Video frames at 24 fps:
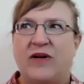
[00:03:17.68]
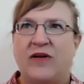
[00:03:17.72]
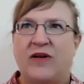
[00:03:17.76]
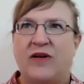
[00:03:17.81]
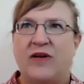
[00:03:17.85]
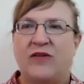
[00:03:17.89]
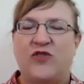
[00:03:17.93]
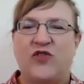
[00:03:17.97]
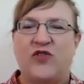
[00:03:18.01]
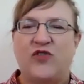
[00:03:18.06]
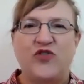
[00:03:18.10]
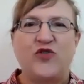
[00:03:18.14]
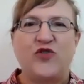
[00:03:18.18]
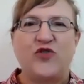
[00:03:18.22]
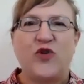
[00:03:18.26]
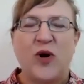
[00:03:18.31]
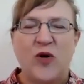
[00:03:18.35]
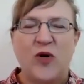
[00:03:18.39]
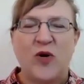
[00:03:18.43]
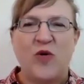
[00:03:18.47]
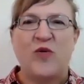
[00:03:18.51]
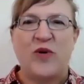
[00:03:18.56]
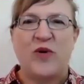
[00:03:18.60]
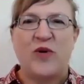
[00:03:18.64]

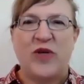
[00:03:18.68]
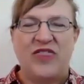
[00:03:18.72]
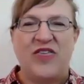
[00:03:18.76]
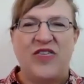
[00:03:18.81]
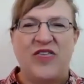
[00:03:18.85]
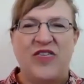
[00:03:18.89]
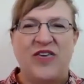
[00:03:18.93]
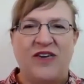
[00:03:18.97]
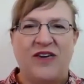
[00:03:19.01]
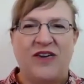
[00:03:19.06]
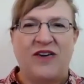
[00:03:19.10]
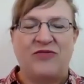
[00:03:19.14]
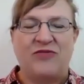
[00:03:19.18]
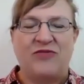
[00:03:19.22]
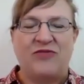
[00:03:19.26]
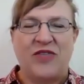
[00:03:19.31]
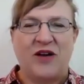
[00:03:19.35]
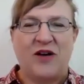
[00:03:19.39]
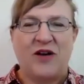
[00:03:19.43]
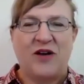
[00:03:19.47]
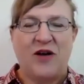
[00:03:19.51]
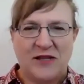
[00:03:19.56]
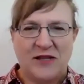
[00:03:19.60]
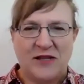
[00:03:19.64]
struggle with
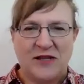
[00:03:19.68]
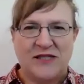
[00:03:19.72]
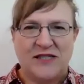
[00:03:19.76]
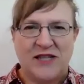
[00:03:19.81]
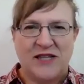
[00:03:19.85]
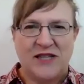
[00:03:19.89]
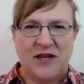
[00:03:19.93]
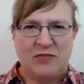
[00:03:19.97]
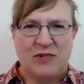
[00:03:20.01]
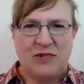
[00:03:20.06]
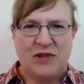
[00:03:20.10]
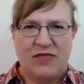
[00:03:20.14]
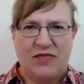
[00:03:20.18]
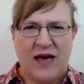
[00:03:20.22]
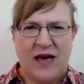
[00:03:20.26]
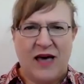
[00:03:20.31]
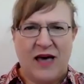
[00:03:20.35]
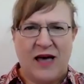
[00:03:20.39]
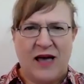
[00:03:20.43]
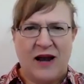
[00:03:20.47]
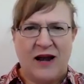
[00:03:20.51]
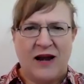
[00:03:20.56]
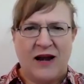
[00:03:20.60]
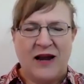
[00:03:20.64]
the concept
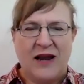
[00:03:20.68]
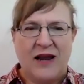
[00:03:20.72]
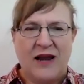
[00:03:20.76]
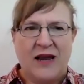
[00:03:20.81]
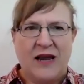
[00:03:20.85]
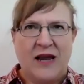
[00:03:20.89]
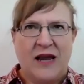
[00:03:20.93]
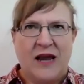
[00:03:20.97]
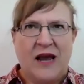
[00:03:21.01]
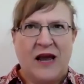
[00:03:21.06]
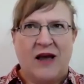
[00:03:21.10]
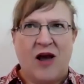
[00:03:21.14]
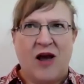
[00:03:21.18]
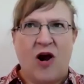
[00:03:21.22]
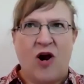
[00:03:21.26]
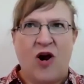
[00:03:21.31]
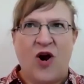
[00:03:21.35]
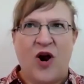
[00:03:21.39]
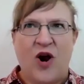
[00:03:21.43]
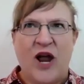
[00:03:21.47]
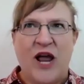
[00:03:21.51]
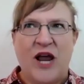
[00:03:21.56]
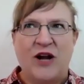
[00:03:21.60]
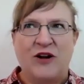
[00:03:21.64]
that
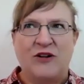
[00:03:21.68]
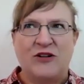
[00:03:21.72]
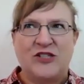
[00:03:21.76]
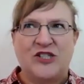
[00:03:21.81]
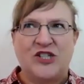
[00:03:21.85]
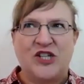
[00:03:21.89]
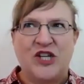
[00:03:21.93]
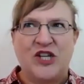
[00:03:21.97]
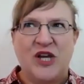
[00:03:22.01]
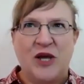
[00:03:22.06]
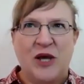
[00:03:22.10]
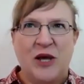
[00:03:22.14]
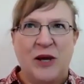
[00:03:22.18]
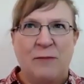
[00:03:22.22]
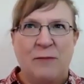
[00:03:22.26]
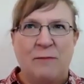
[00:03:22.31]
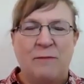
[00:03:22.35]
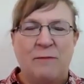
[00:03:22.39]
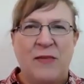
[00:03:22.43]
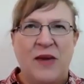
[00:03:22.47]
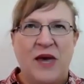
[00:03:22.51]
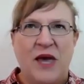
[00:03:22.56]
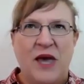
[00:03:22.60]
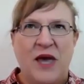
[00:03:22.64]
our energy
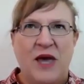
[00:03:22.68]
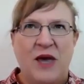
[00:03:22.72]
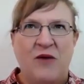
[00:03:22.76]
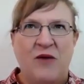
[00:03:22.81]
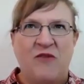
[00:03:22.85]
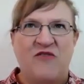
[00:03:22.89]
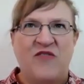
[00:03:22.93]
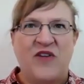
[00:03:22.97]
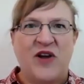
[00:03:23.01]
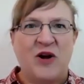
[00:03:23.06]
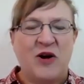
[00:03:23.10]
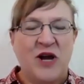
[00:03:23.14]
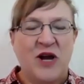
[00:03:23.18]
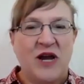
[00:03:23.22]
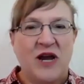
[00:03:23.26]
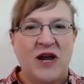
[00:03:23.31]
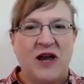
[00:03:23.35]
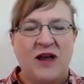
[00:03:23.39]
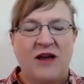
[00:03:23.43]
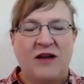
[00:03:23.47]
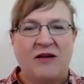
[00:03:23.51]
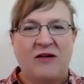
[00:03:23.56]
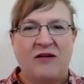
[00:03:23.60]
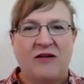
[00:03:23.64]
may
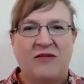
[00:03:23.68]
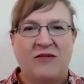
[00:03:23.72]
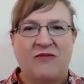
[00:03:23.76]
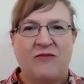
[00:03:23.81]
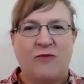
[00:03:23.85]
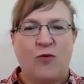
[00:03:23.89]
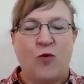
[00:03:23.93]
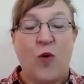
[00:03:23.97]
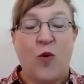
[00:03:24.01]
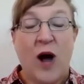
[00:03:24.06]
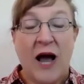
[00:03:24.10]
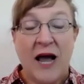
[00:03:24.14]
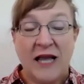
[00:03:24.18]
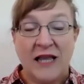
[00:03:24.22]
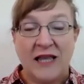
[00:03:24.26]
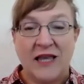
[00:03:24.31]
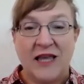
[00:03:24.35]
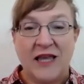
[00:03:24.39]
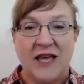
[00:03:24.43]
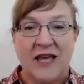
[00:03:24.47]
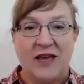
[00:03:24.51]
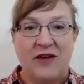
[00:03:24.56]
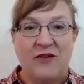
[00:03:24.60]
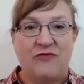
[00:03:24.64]
vary
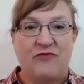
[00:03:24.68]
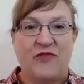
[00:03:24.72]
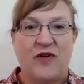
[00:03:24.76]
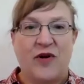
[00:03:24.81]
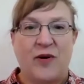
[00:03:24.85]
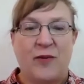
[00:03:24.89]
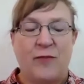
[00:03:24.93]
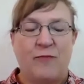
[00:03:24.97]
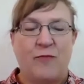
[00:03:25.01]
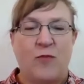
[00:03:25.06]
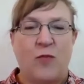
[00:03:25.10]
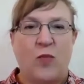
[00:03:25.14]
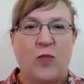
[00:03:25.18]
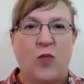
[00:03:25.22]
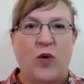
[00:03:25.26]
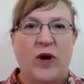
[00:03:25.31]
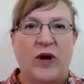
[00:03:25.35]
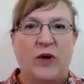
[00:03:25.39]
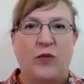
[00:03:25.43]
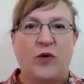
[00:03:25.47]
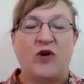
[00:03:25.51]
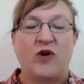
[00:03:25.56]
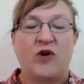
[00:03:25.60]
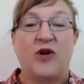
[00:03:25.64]
widely from
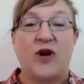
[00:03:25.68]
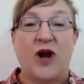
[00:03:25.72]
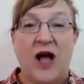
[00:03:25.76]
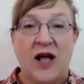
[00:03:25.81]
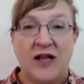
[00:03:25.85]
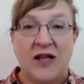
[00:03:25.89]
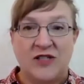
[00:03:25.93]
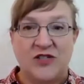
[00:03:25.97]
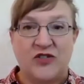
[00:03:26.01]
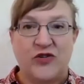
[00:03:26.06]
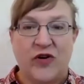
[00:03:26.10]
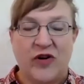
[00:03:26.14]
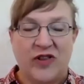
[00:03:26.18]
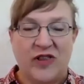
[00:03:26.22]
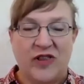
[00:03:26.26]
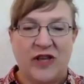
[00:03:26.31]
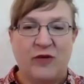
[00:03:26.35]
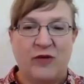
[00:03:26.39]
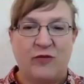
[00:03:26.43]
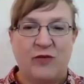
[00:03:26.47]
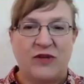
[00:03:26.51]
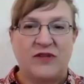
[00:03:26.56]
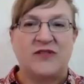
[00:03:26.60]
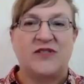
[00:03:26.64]
when we're not
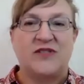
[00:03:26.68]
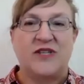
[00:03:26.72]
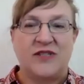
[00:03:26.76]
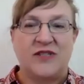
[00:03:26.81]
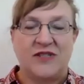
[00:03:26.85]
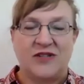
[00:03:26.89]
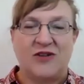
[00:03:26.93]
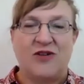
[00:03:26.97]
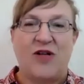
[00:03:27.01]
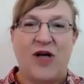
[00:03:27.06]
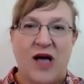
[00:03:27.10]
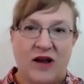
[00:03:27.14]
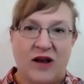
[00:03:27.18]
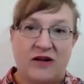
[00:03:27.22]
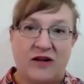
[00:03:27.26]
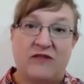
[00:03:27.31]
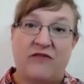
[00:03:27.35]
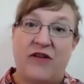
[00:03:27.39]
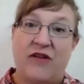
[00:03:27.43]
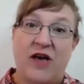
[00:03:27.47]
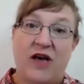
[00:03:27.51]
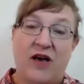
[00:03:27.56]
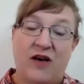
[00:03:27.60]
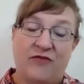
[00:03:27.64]
struggling with seasonal
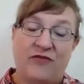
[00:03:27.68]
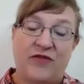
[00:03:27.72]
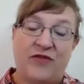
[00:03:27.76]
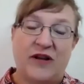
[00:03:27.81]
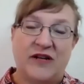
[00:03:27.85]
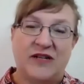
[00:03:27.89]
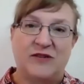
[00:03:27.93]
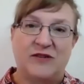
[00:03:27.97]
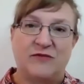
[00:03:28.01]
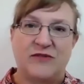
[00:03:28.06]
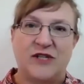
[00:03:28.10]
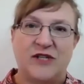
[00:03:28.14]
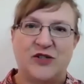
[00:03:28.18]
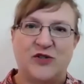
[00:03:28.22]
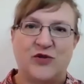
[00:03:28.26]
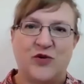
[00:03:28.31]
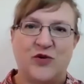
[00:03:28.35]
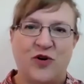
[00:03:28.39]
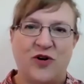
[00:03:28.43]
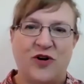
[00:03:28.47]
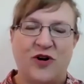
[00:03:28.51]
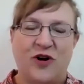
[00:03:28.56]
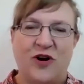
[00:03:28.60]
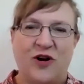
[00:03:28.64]
affective
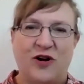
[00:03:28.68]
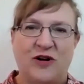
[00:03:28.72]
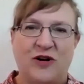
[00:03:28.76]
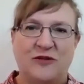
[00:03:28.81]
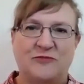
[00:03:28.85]
disorder.